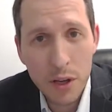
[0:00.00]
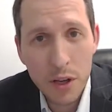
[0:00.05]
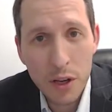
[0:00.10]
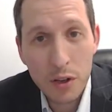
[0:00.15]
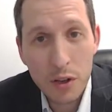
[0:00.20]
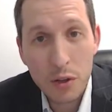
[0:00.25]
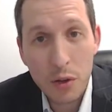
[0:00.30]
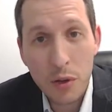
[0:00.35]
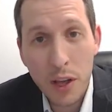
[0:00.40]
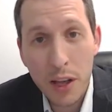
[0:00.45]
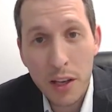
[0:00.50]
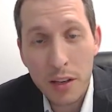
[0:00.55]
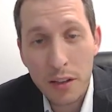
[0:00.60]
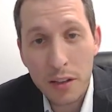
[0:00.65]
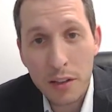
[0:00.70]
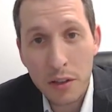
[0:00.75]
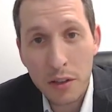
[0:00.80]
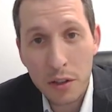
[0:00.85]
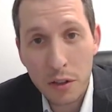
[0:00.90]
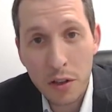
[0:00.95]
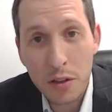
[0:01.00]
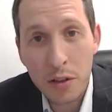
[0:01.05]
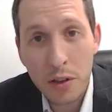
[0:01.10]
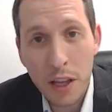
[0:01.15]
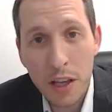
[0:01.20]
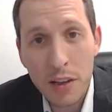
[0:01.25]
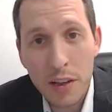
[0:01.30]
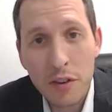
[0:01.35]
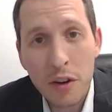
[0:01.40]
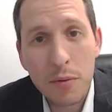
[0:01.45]
so that your
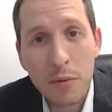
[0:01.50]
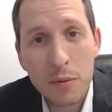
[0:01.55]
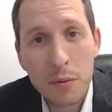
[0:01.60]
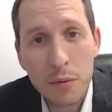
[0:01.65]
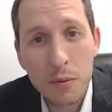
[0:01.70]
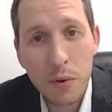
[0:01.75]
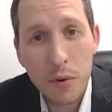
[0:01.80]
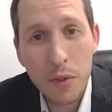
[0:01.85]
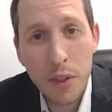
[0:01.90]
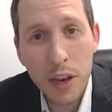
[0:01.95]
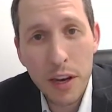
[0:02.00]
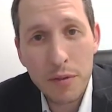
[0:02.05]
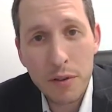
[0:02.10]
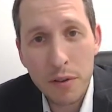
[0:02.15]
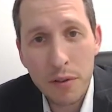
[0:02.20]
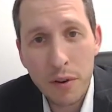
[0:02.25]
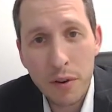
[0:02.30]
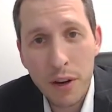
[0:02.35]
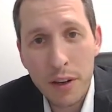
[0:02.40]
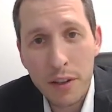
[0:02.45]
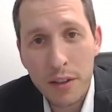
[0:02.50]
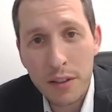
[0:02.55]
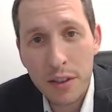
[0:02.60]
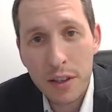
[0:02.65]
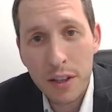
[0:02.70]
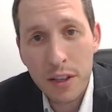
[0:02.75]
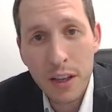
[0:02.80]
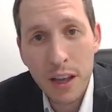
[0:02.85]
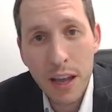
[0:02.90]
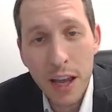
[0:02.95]
life comes before that of your friend,
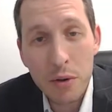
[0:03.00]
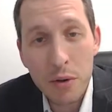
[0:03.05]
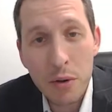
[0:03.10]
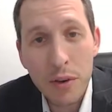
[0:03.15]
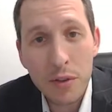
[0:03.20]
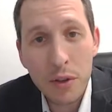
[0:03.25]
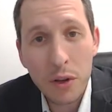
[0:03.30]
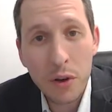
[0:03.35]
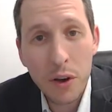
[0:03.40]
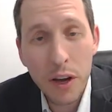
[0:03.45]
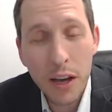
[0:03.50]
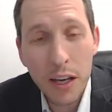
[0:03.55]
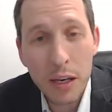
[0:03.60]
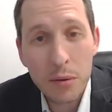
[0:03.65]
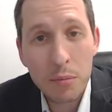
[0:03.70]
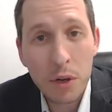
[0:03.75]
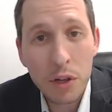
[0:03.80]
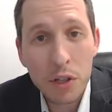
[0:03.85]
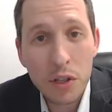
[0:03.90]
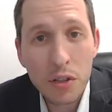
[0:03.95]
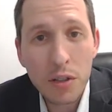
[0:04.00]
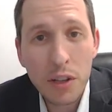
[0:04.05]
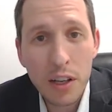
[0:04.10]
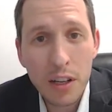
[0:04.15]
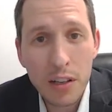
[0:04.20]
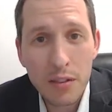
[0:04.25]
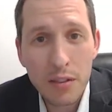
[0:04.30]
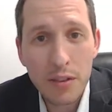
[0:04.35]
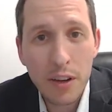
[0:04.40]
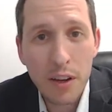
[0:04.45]
and you have to go ahead and put your
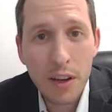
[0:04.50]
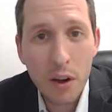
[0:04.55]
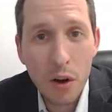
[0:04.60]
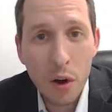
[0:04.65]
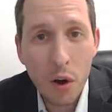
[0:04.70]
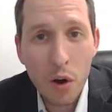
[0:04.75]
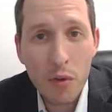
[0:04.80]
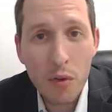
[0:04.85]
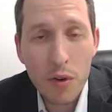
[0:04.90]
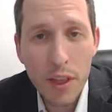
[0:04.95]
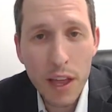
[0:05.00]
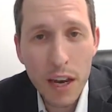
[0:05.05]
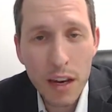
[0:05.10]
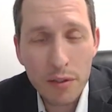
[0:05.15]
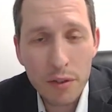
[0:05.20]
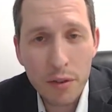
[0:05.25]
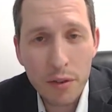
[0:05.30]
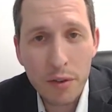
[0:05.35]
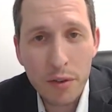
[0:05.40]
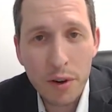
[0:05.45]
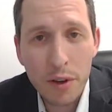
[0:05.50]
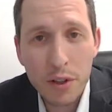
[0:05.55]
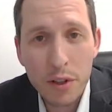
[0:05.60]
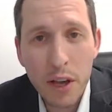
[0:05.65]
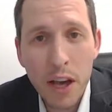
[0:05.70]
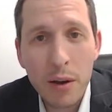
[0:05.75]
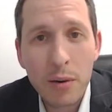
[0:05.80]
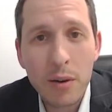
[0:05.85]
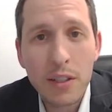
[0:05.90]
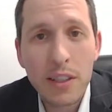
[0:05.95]
life over that of your friend. So
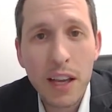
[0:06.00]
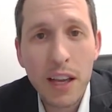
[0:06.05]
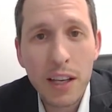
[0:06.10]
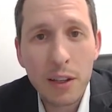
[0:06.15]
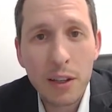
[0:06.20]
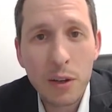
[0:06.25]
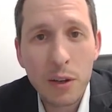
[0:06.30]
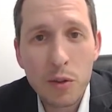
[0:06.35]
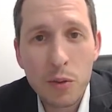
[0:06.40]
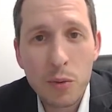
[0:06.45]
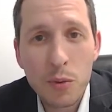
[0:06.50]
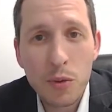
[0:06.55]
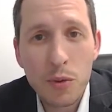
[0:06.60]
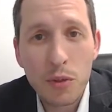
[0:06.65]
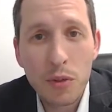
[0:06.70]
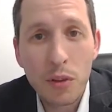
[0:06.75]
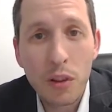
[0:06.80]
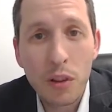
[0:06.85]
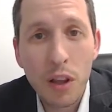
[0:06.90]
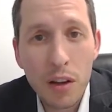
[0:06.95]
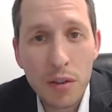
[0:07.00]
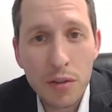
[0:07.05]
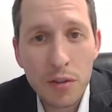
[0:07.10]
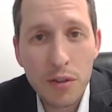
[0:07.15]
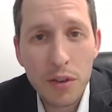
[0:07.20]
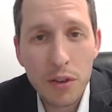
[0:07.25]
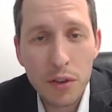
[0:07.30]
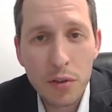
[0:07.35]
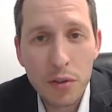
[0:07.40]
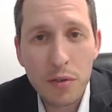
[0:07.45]
how exactly are you supposed to love
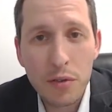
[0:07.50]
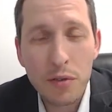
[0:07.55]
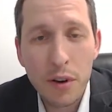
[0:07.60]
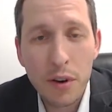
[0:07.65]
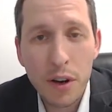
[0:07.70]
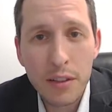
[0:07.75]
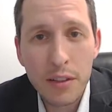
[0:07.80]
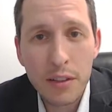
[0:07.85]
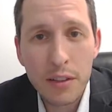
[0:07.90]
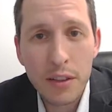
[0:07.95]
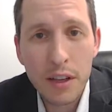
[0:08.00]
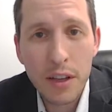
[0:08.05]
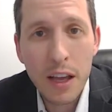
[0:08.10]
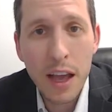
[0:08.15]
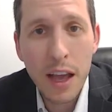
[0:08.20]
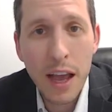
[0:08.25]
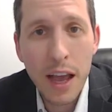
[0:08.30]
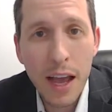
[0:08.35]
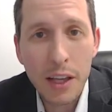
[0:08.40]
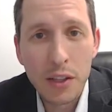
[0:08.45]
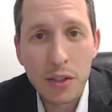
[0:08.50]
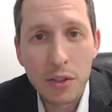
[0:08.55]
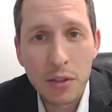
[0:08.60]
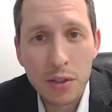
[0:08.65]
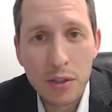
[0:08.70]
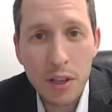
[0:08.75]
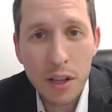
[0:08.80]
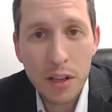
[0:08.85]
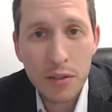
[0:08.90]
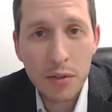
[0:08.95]
your friend as
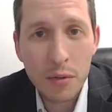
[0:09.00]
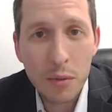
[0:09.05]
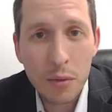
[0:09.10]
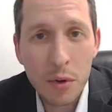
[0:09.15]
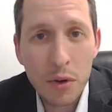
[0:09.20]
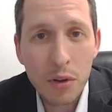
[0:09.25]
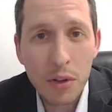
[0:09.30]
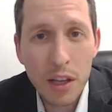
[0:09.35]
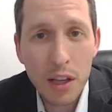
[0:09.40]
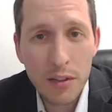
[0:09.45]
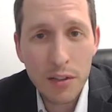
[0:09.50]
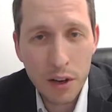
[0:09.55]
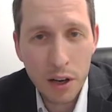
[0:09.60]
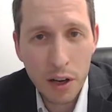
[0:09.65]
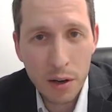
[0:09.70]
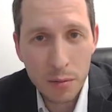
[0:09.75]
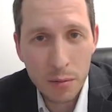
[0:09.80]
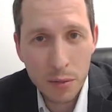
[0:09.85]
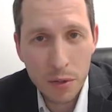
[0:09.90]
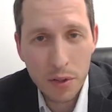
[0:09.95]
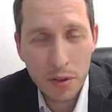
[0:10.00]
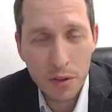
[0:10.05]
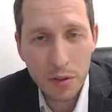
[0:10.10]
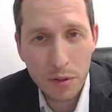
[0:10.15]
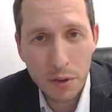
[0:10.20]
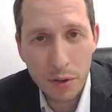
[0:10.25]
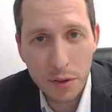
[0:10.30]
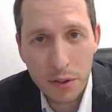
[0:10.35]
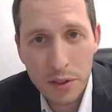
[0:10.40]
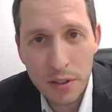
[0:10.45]
yourself when your life comes
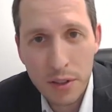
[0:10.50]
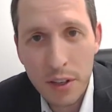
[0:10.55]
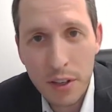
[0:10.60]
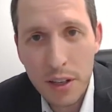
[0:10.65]
first?